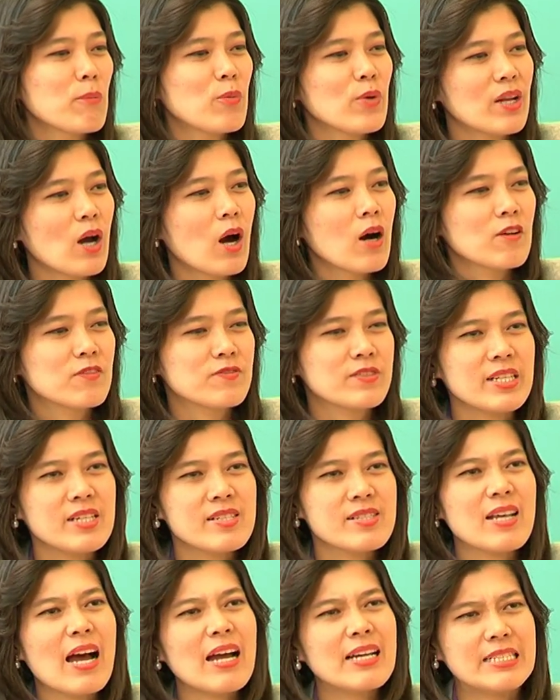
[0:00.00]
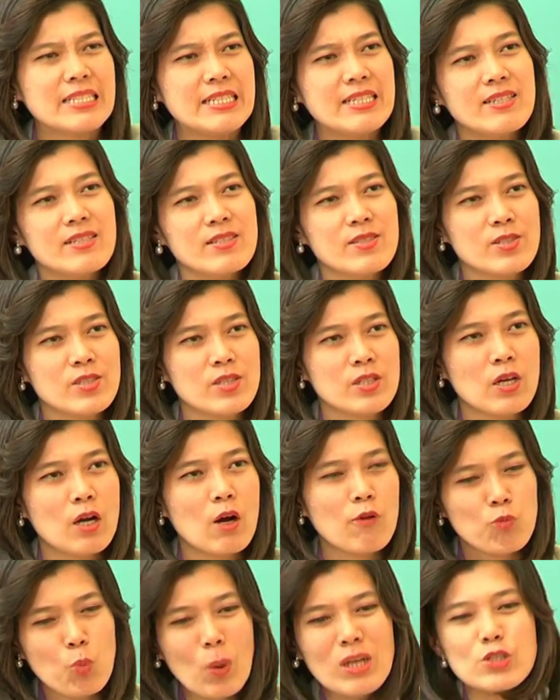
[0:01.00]
up with all of these ideas
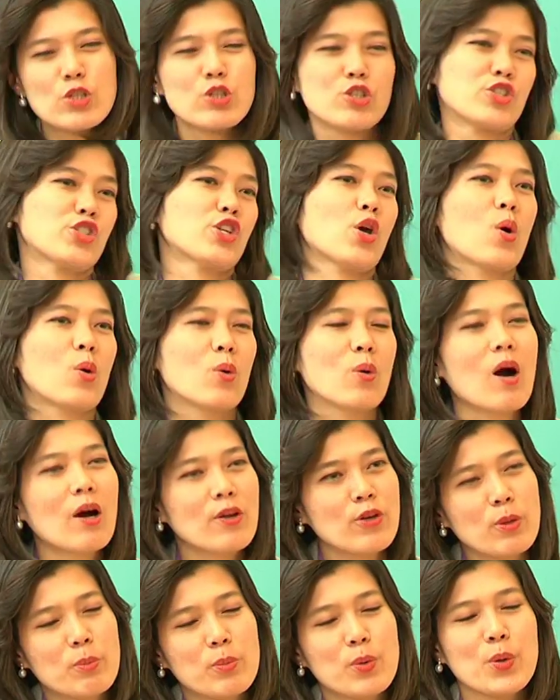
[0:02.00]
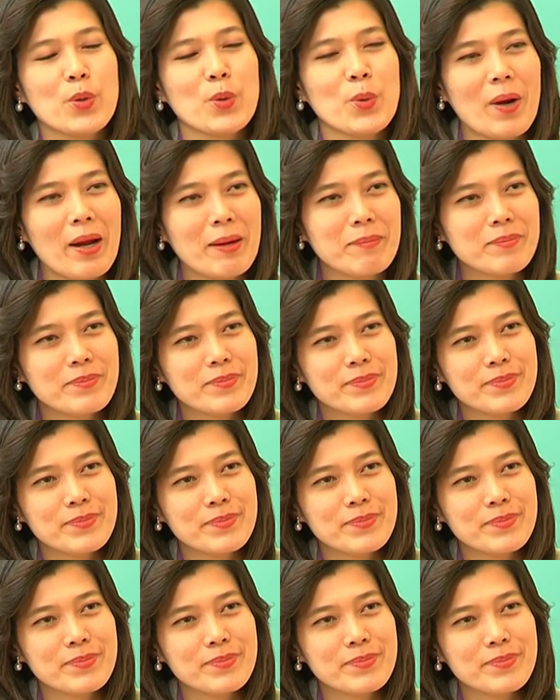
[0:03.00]
of what to show on your program?